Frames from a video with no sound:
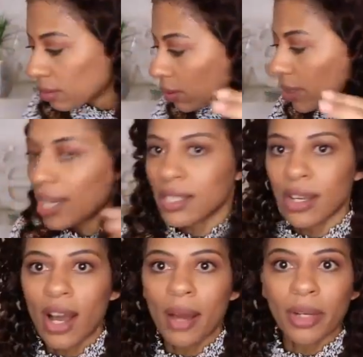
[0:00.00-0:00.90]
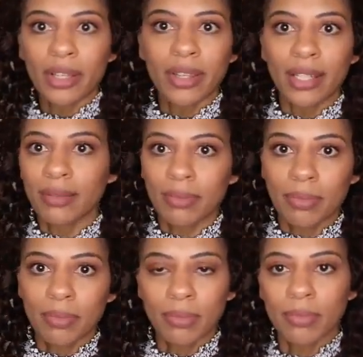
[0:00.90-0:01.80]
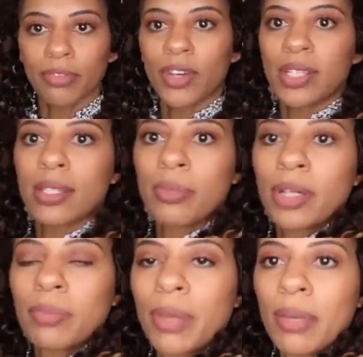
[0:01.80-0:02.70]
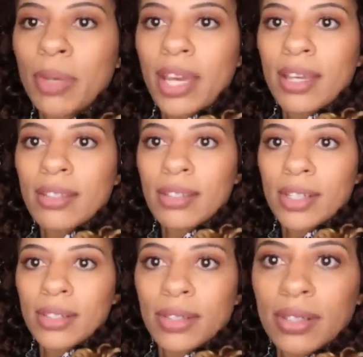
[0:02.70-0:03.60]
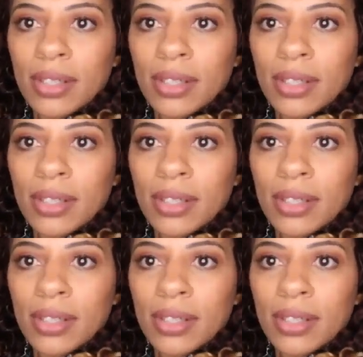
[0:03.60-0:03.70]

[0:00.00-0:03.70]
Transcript: You guys know I'm not that fussed about baby hairs, so